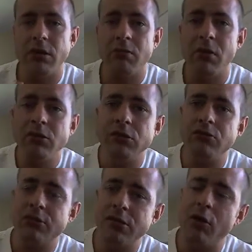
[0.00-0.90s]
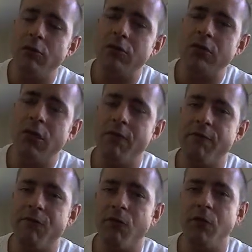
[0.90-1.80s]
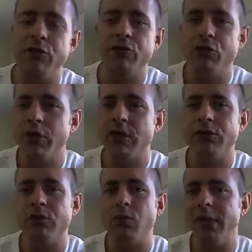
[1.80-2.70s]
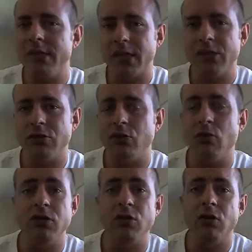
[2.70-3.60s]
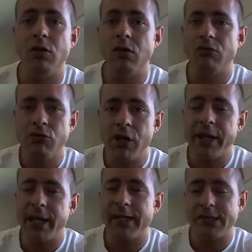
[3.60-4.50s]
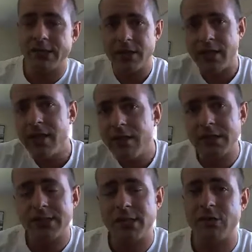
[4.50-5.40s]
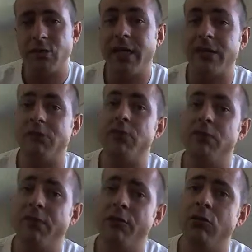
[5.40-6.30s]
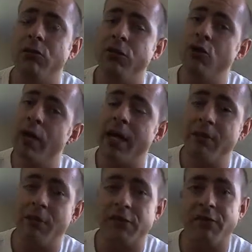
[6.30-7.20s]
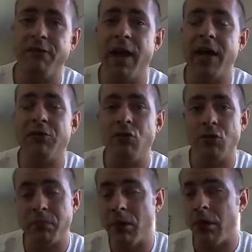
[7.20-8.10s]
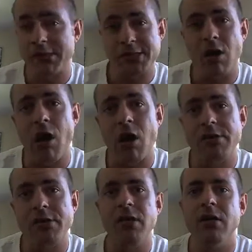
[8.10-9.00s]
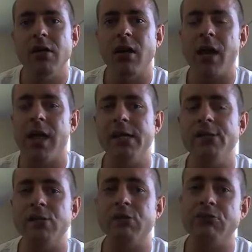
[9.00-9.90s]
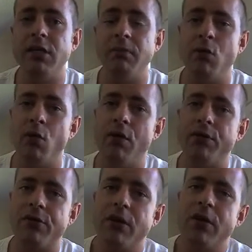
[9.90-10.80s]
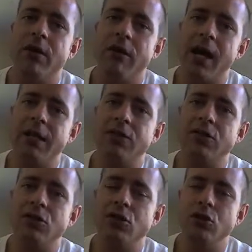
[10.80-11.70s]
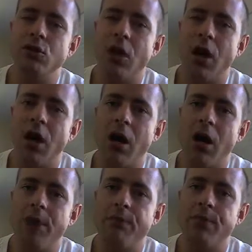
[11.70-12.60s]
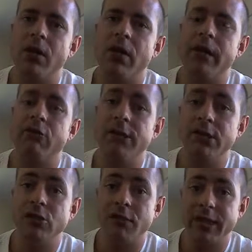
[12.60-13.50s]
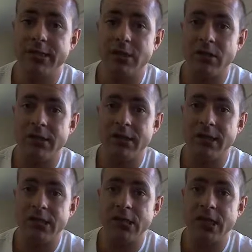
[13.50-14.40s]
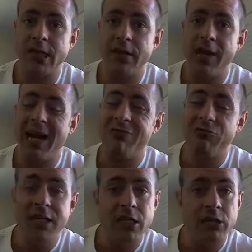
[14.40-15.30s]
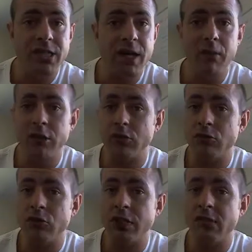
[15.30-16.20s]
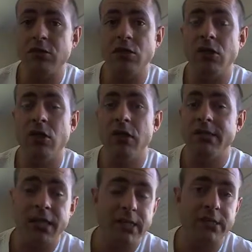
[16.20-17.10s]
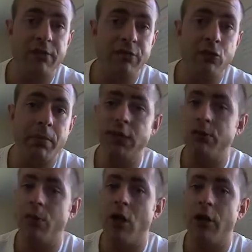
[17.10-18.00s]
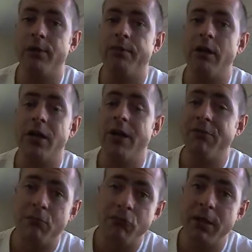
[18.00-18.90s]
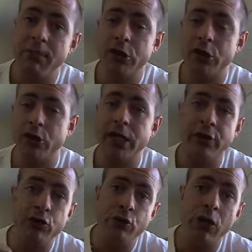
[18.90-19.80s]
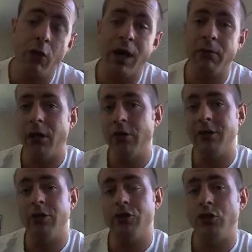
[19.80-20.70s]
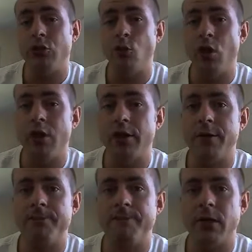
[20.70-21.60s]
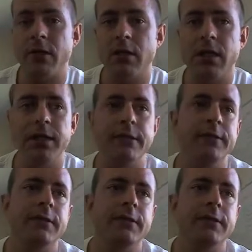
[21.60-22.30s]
the most results come from when you're doing those weight sessions or when you're running. It's at the end of the session when it gets most difficult that you're getting the most effect, not the part of the start. Okay, so it's really important that you are increasing your exercise intensity, and really good to get a personal trainer to set yourself a new benchmark and have them really push you, and then you know how hard you can work. Okay,